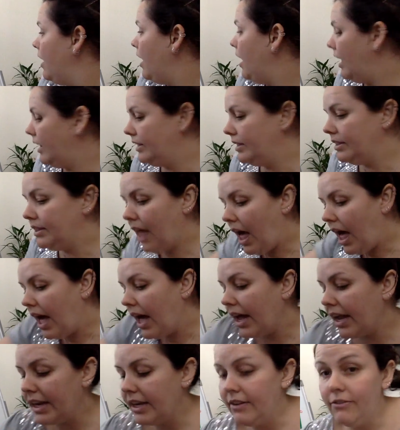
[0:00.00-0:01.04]
a
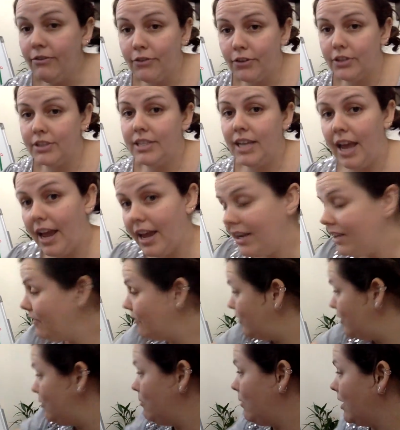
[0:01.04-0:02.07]
line for 10
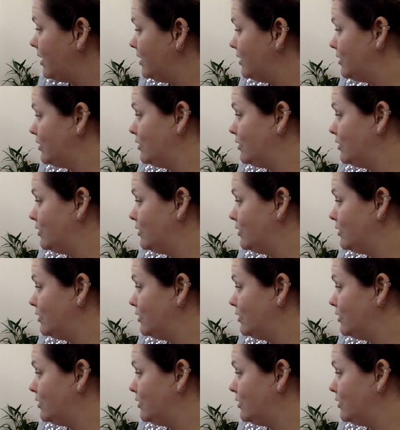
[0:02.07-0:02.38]
if you wanted